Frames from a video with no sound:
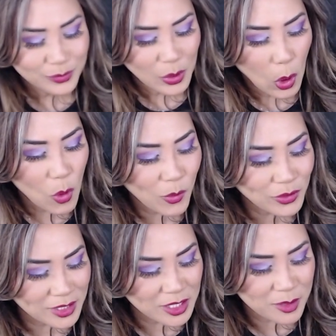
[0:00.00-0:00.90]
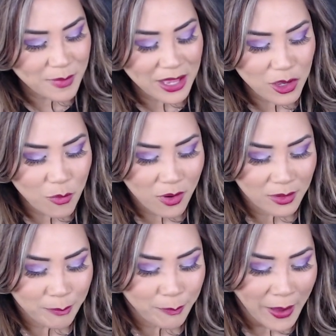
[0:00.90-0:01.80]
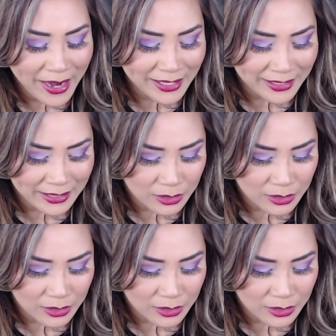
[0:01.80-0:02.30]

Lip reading: Almost doesn't make you want to bite it.